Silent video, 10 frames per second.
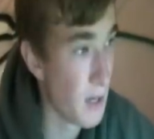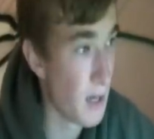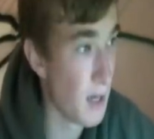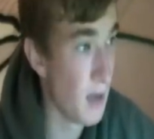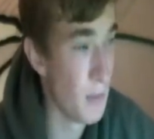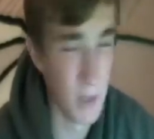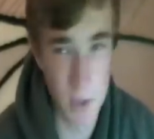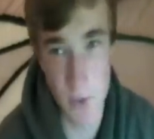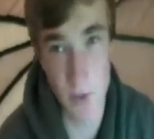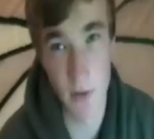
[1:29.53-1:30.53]
Like
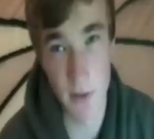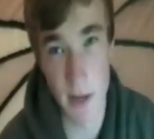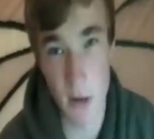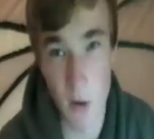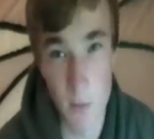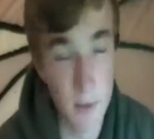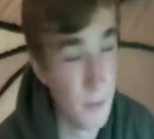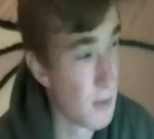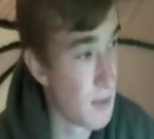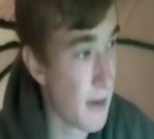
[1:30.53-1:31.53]
you saw earlier on, that
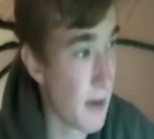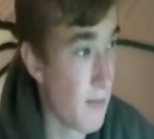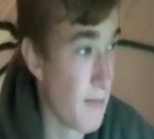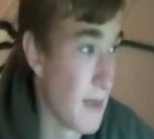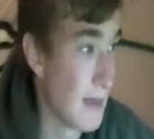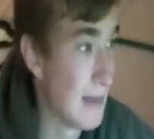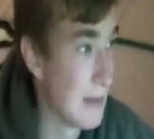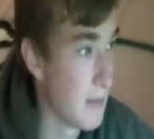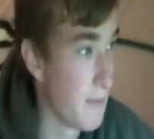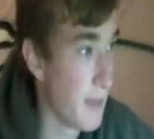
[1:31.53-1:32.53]
common was about
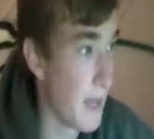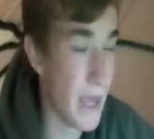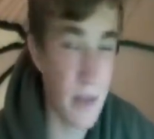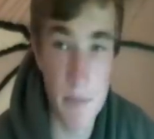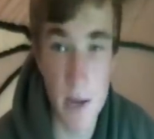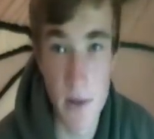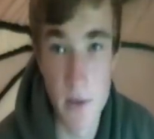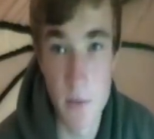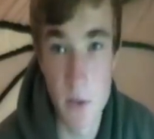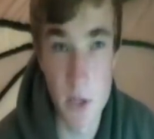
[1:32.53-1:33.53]
8
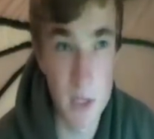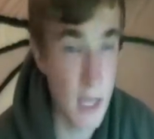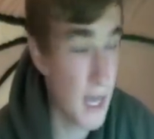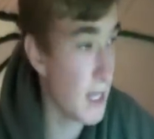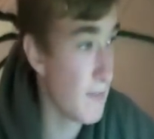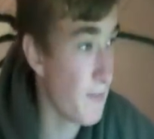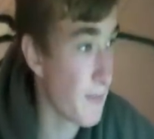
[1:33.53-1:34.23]
pounds, pushing 10.